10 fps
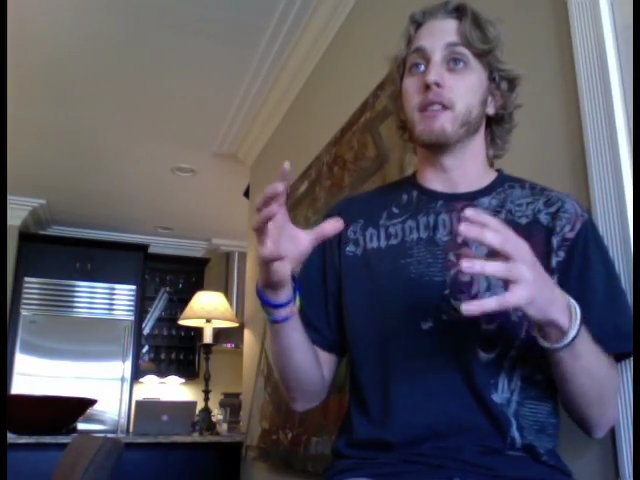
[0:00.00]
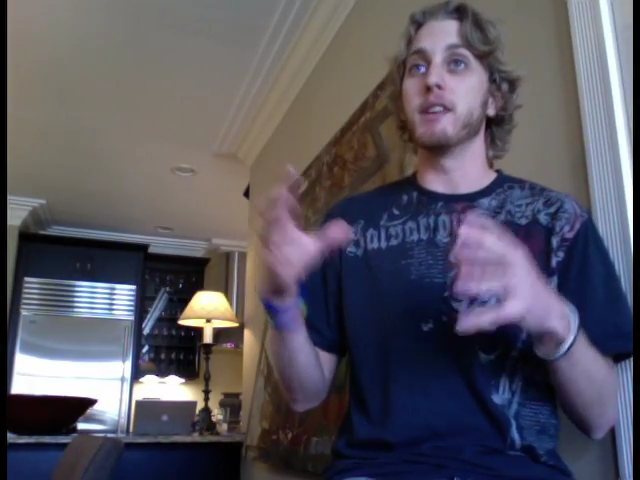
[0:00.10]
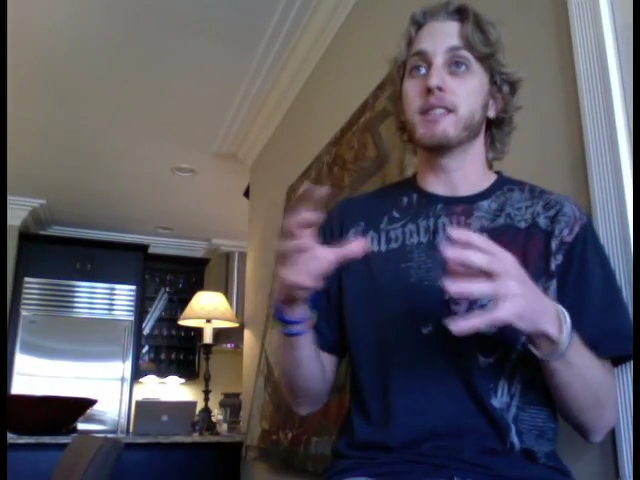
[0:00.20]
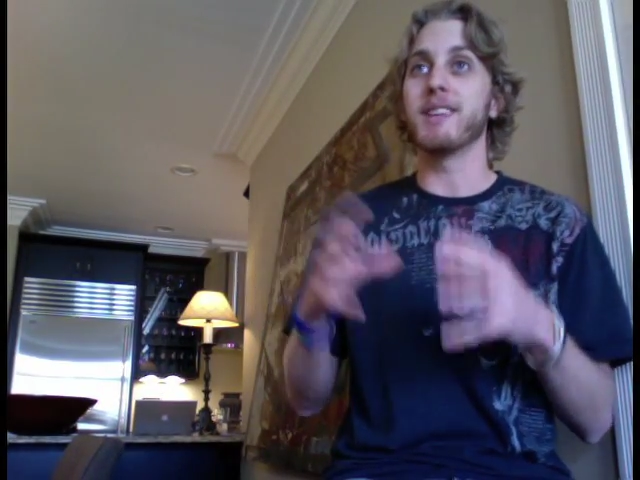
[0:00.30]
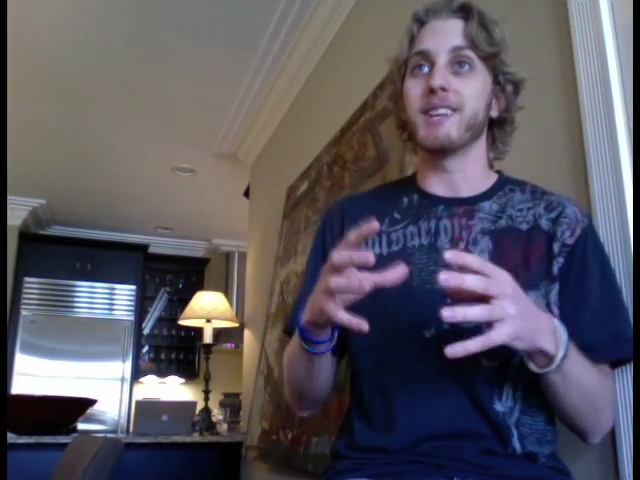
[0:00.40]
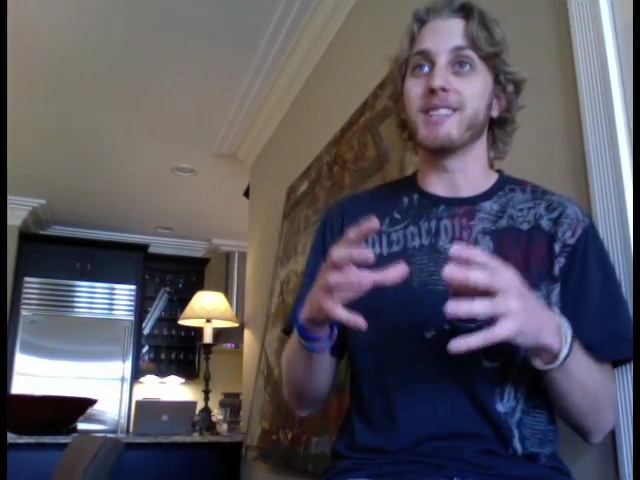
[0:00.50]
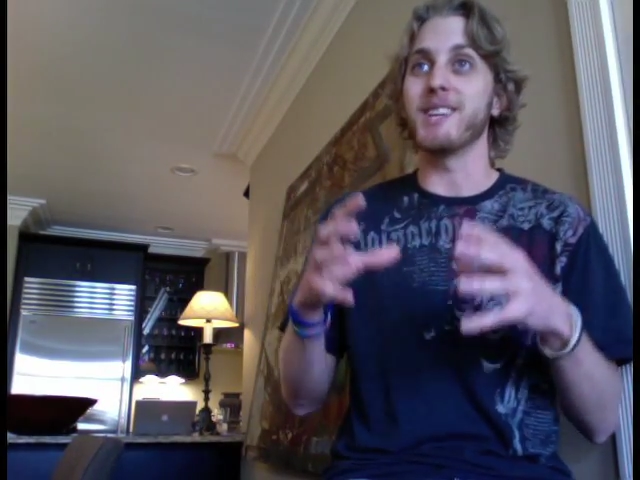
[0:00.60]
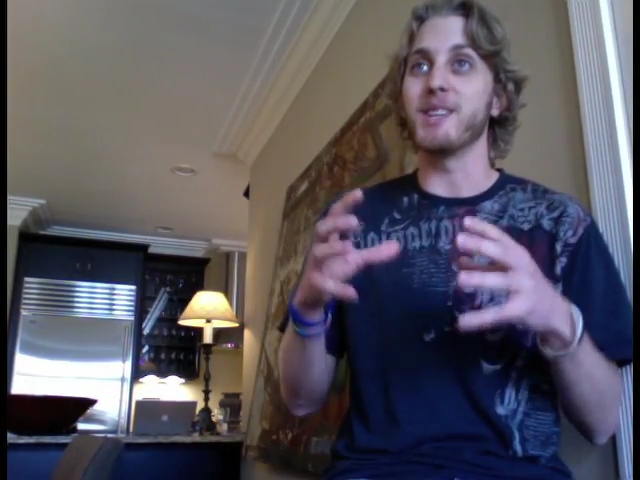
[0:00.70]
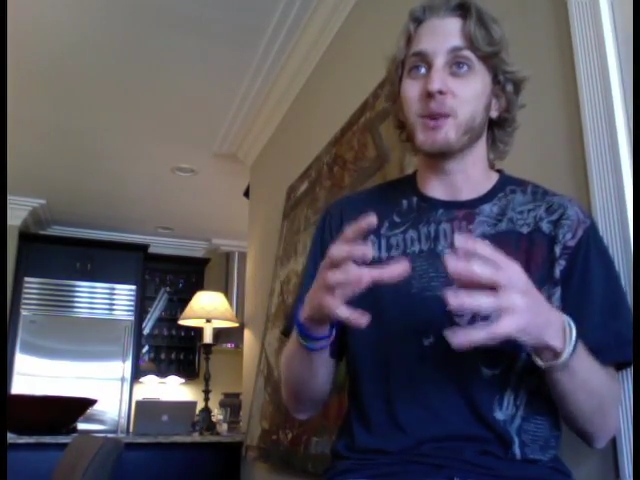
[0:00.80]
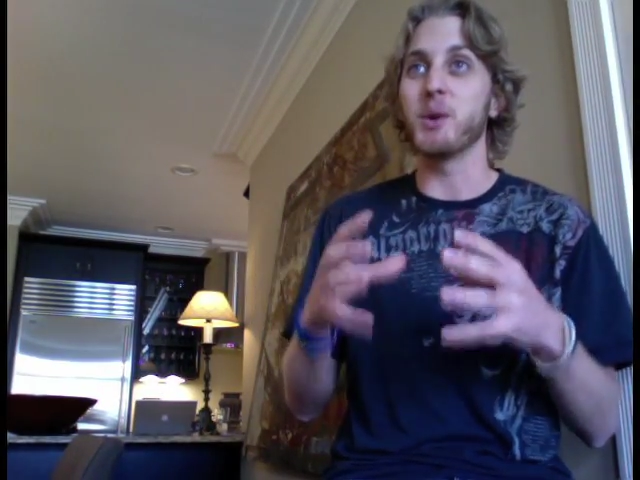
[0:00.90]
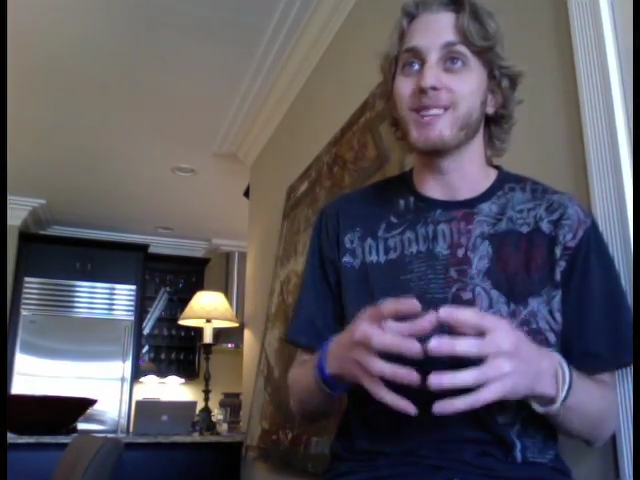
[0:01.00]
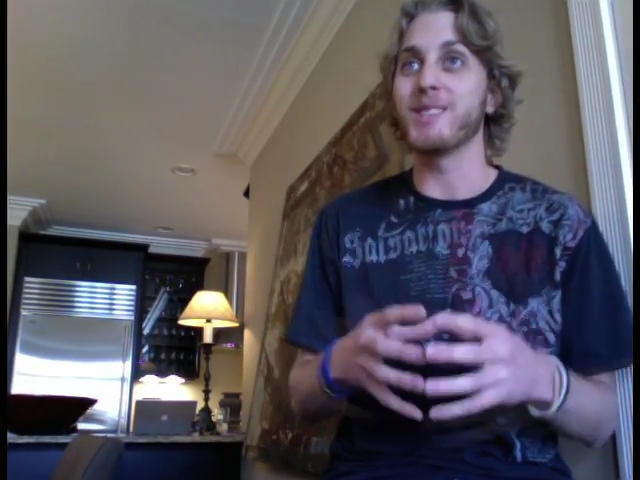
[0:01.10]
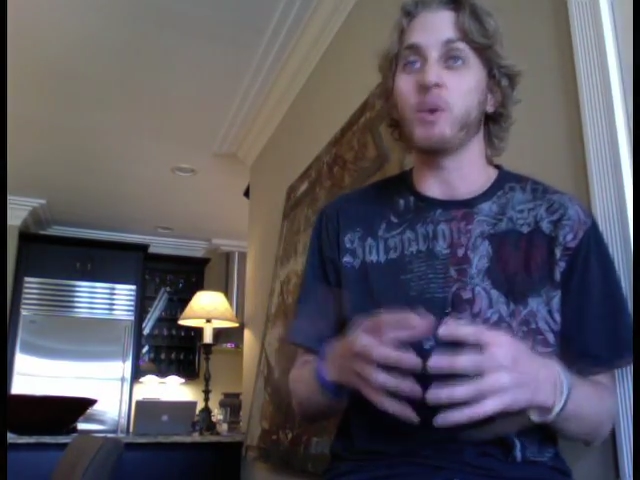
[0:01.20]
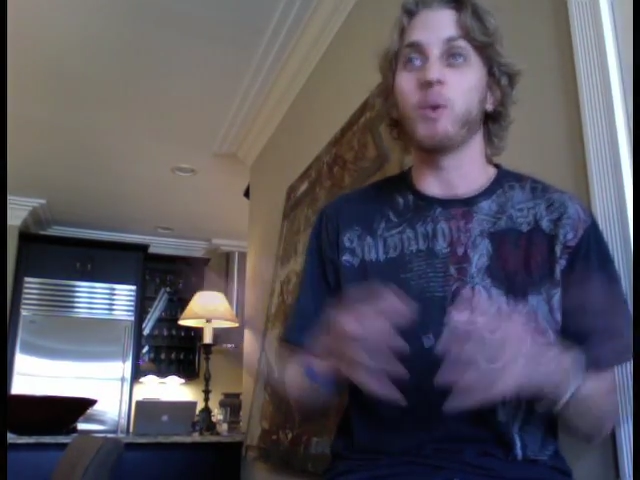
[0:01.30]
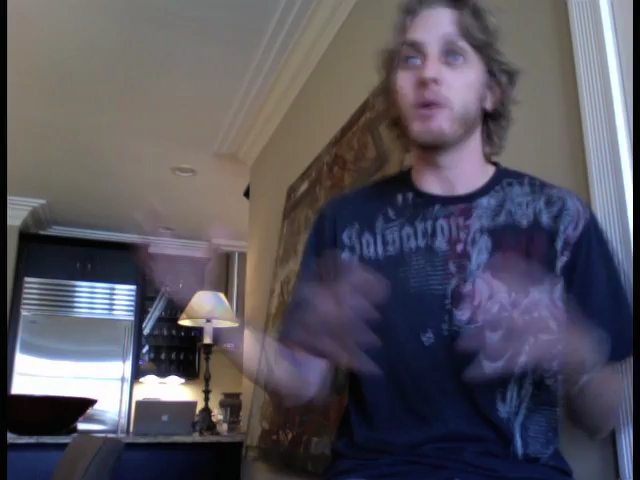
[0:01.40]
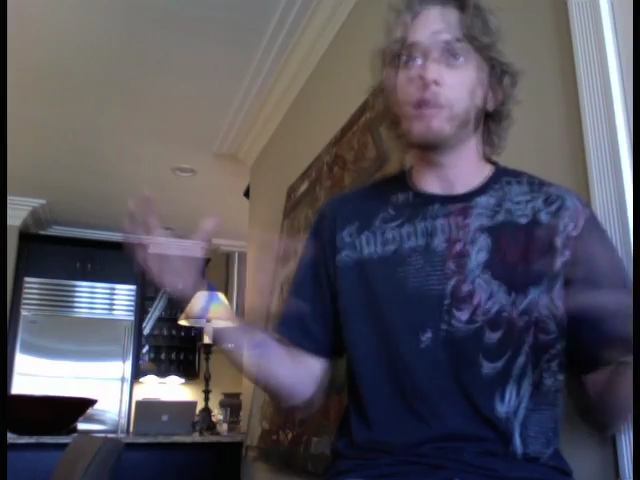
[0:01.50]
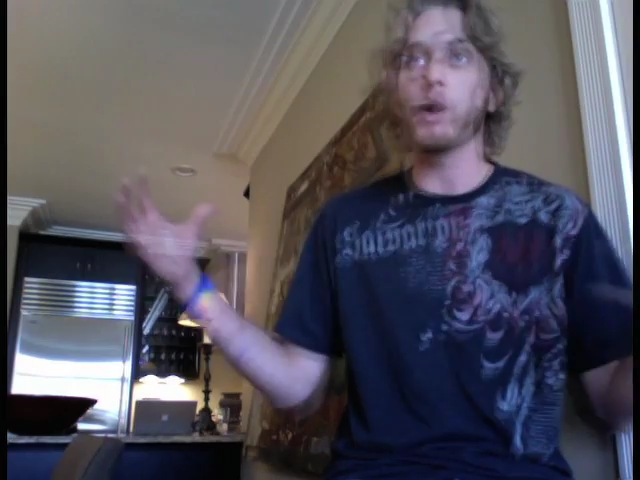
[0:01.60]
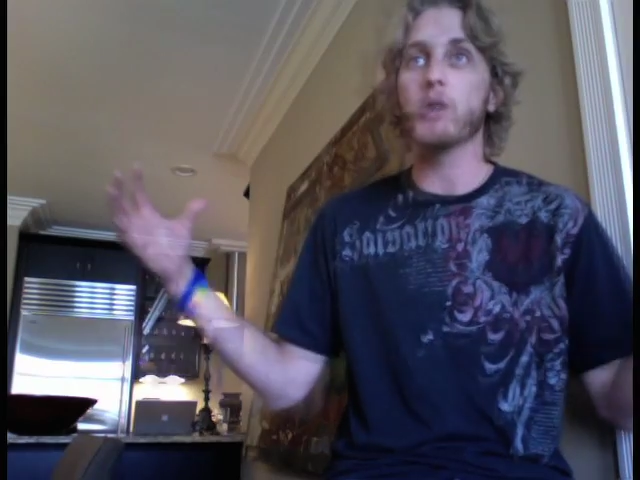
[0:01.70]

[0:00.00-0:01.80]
these things into your business.